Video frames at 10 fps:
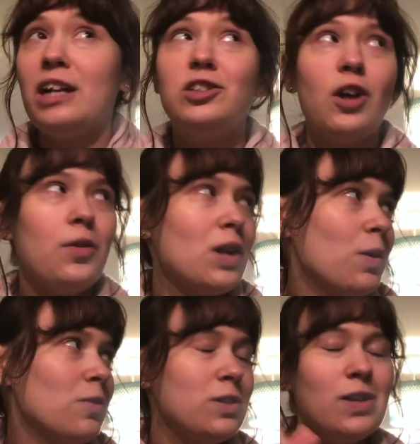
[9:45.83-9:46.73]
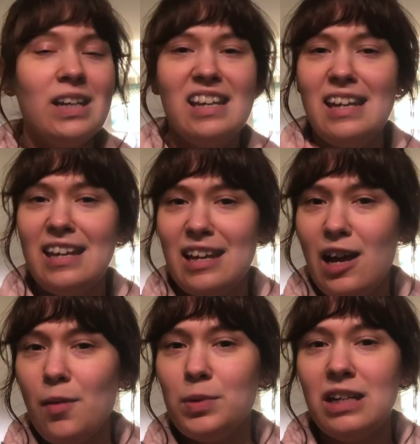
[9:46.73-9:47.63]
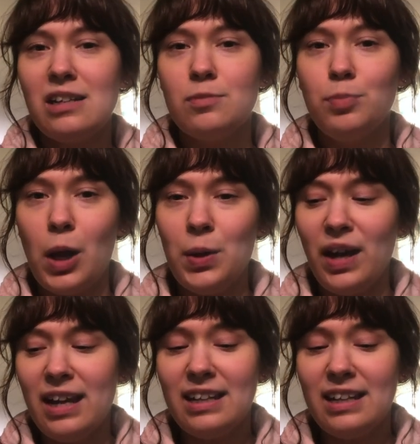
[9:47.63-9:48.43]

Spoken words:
I don't know if you can hear, but it is blowing